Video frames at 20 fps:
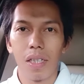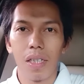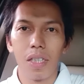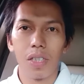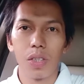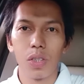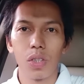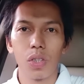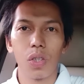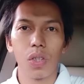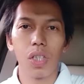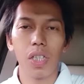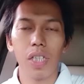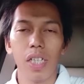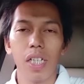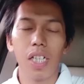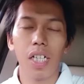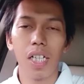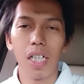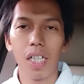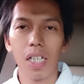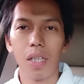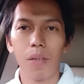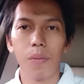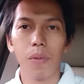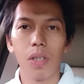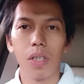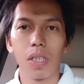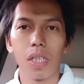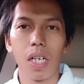tutorial
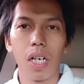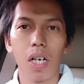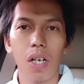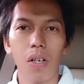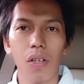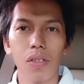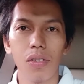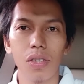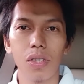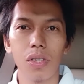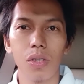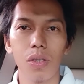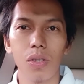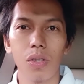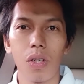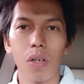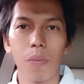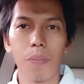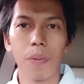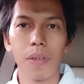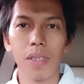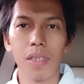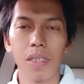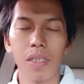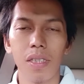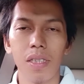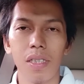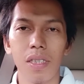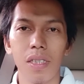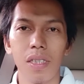about how to
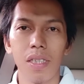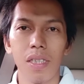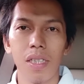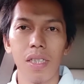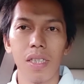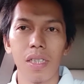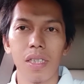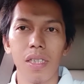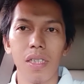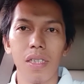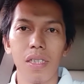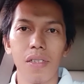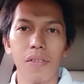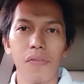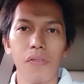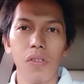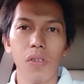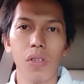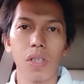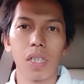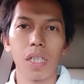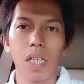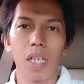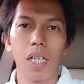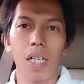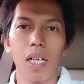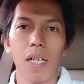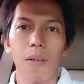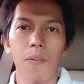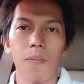open the fuel
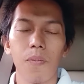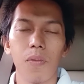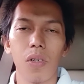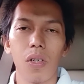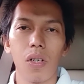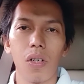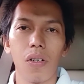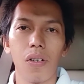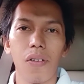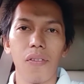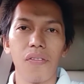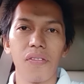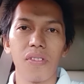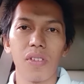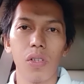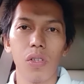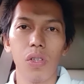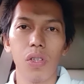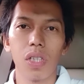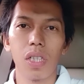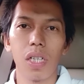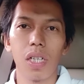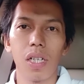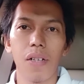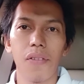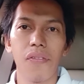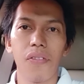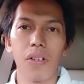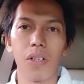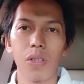cap of Toyota
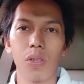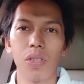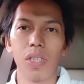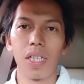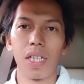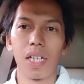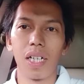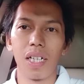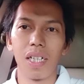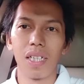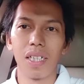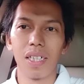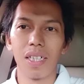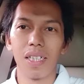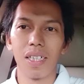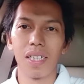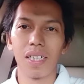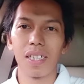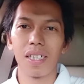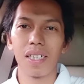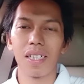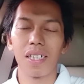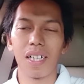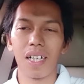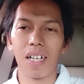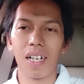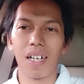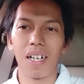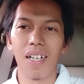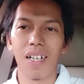Fortuner
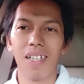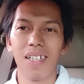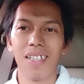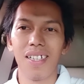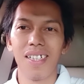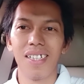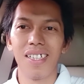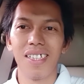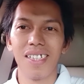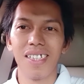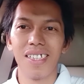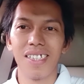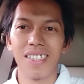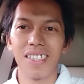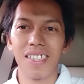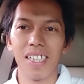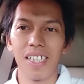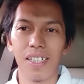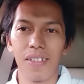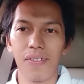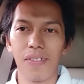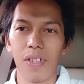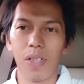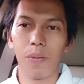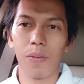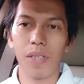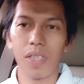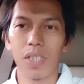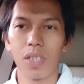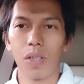car. Thank you very
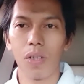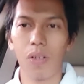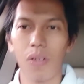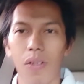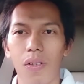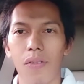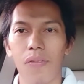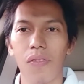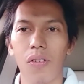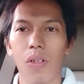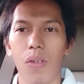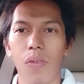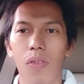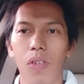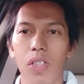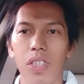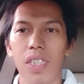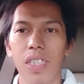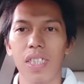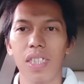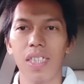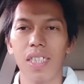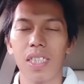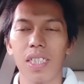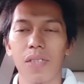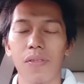much for watching this